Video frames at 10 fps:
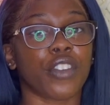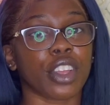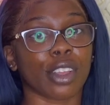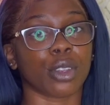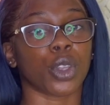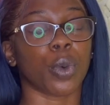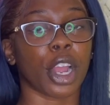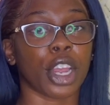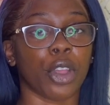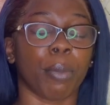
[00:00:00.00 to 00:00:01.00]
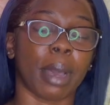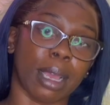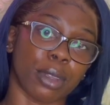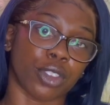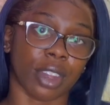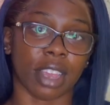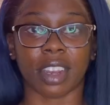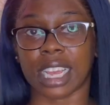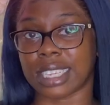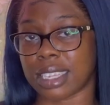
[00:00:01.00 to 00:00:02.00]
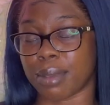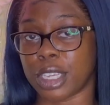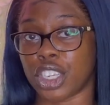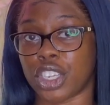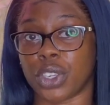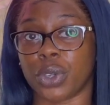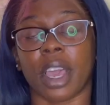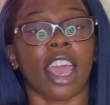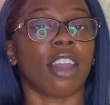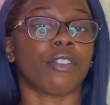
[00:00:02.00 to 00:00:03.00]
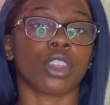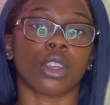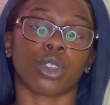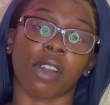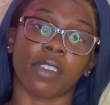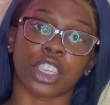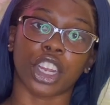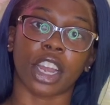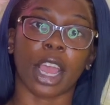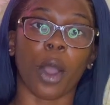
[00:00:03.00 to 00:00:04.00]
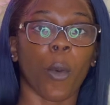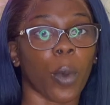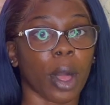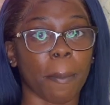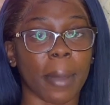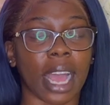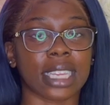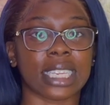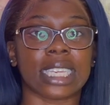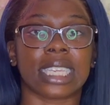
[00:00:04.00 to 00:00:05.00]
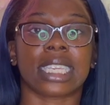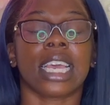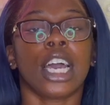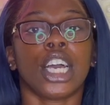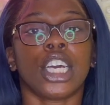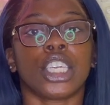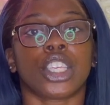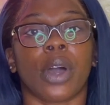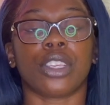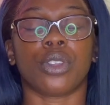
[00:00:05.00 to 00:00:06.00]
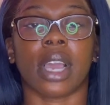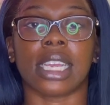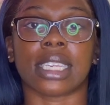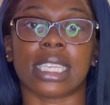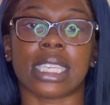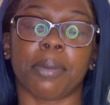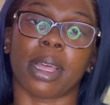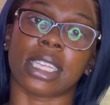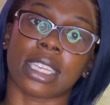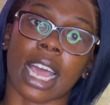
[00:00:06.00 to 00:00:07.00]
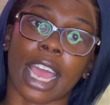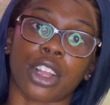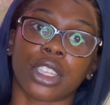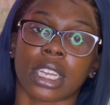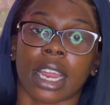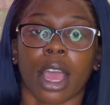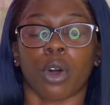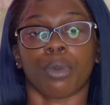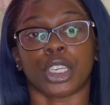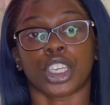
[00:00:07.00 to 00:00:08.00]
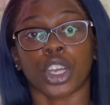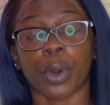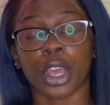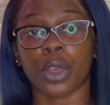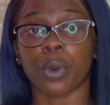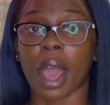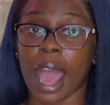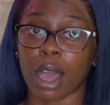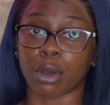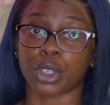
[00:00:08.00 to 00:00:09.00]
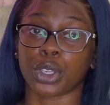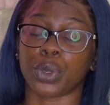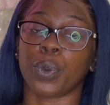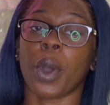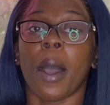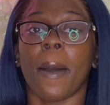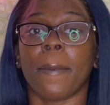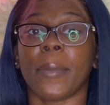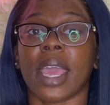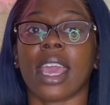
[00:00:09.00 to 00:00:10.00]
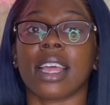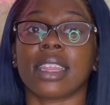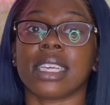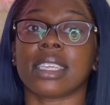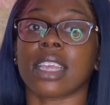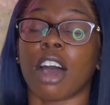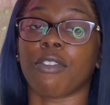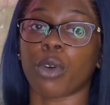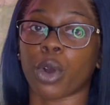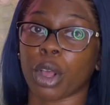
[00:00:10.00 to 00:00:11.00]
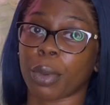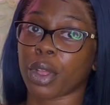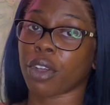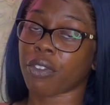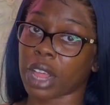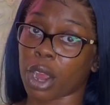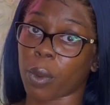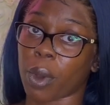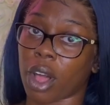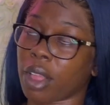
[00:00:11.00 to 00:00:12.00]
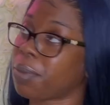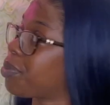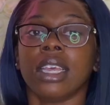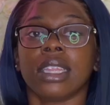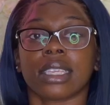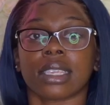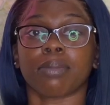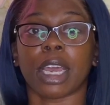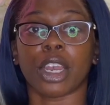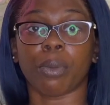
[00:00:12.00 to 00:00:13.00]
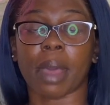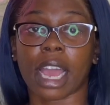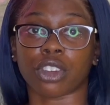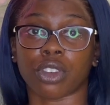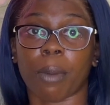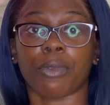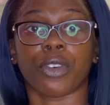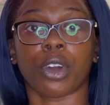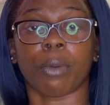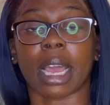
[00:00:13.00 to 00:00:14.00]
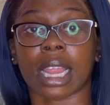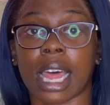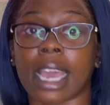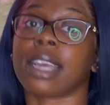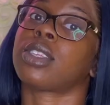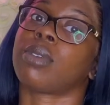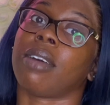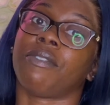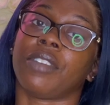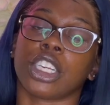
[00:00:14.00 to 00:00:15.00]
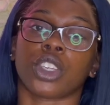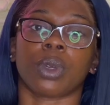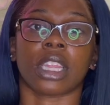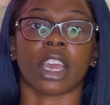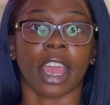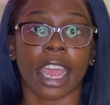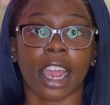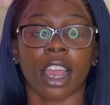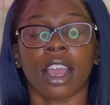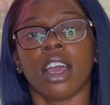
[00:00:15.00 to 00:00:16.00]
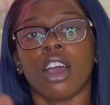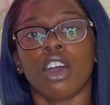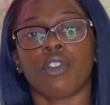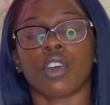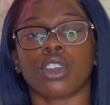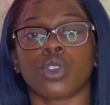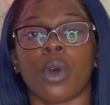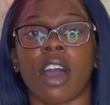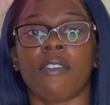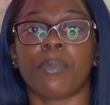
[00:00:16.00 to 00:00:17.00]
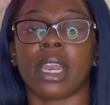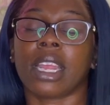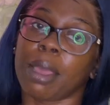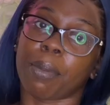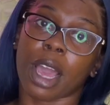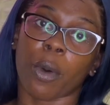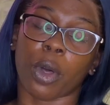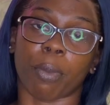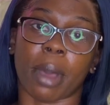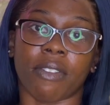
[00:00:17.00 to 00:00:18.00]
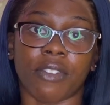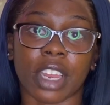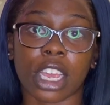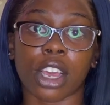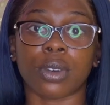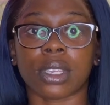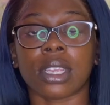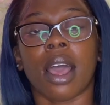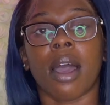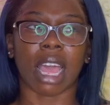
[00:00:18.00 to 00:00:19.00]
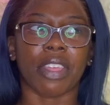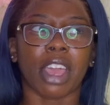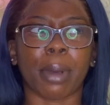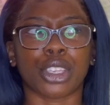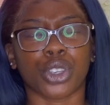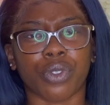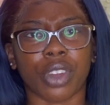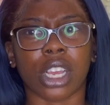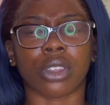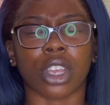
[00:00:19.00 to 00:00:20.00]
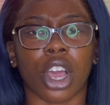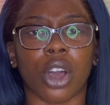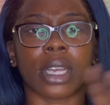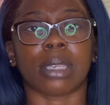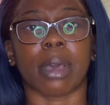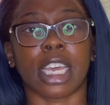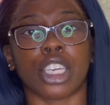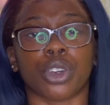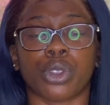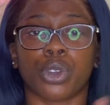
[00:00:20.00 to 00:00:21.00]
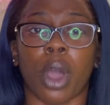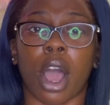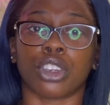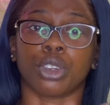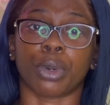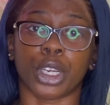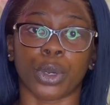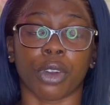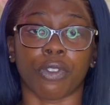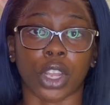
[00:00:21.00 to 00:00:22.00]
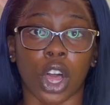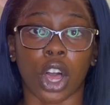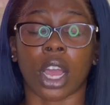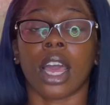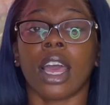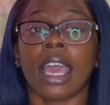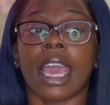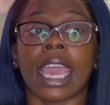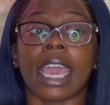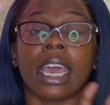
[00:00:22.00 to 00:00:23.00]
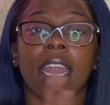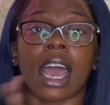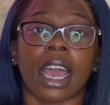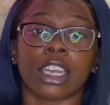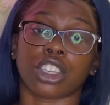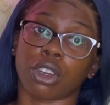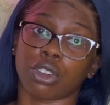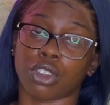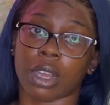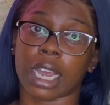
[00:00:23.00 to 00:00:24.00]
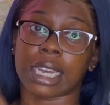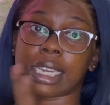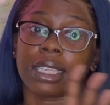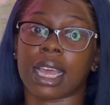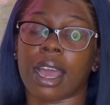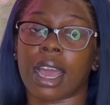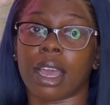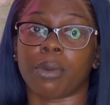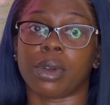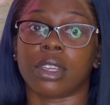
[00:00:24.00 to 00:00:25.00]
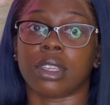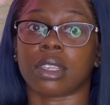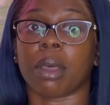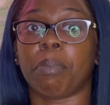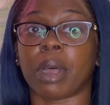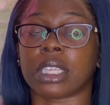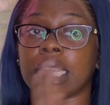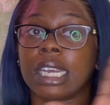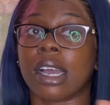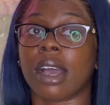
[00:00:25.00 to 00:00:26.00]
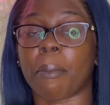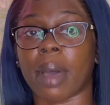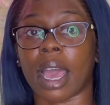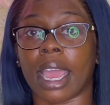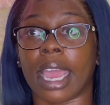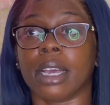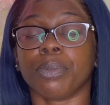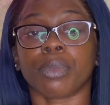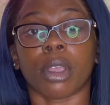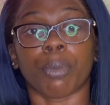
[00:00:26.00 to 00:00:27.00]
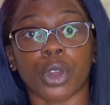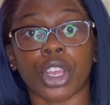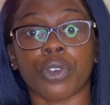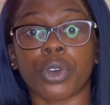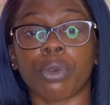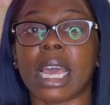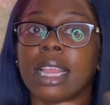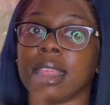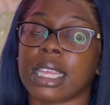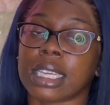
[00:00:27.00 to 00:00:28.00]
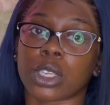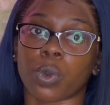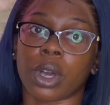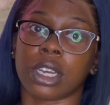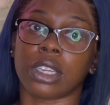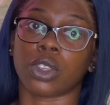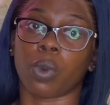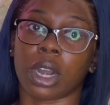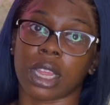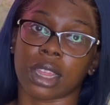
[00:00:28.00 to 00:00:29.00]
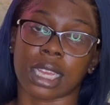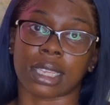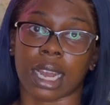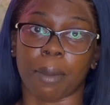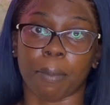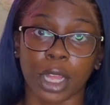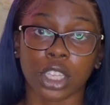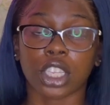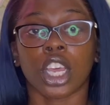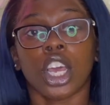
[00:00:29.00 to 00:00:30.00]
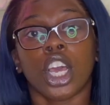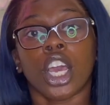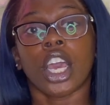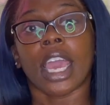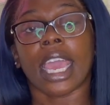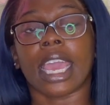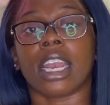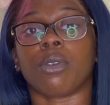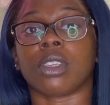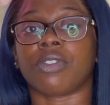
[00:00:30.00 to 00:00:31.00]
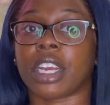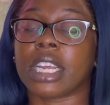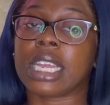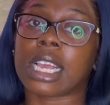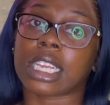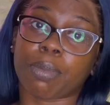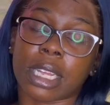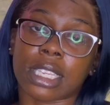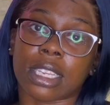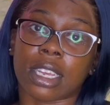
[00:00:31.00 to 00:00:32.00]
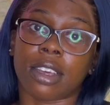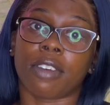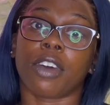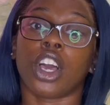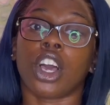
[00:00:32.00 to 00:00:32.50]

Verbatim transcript: For those who are new, my name is Raven, nice to meet you. And for those who are returning, welcome back sis. So as you guys can see by the title, today I will be showing you how to make this affordable flower wall. This is my new backdrop for my clients when I'm finished with their hair. For those who have been keeping up with my videos, I think about two videos ago, it's my intro to entrepreneur blog and I showed you guys that I was building my beauty room and this was one of the things that I built and it was very inexpensive.